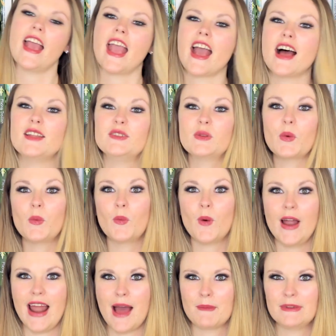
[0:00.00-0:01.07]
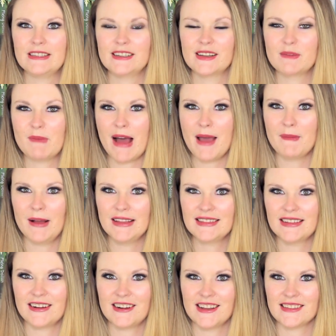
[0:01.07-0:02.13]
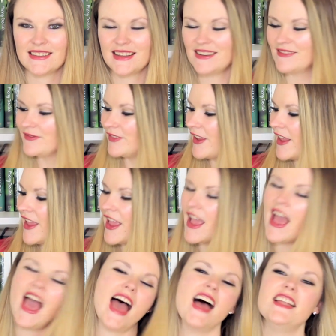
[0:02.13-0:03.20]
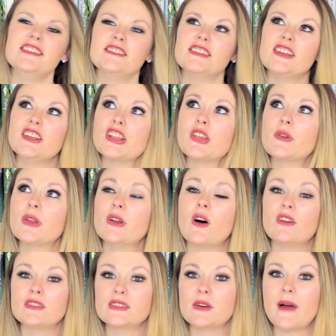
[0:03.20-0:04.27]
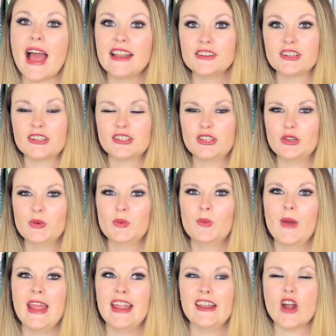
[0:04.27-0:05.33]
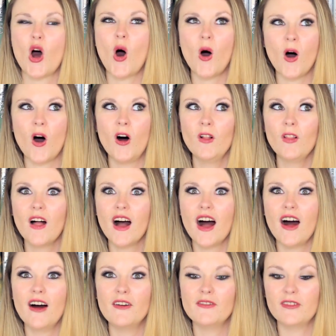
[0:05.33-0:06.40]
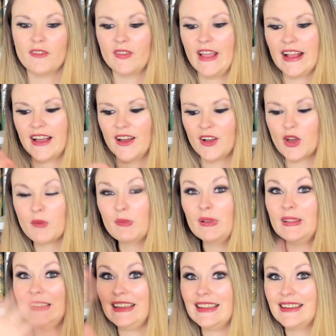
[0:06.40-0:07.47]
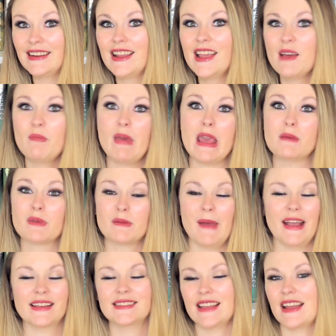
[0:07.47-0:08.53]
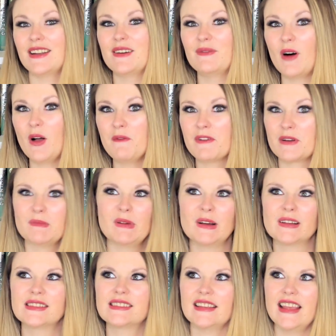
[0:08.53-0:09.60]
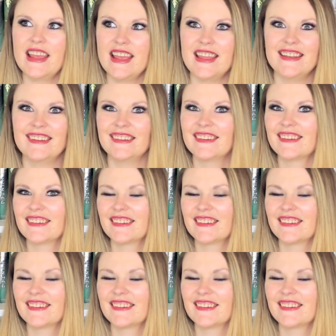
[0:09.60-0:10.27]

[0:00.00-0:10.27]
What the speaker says: and What Happened to Goodbye by Sarah Dessen. And you can also enter to win all of, like, a complete paperback set of all of her books in,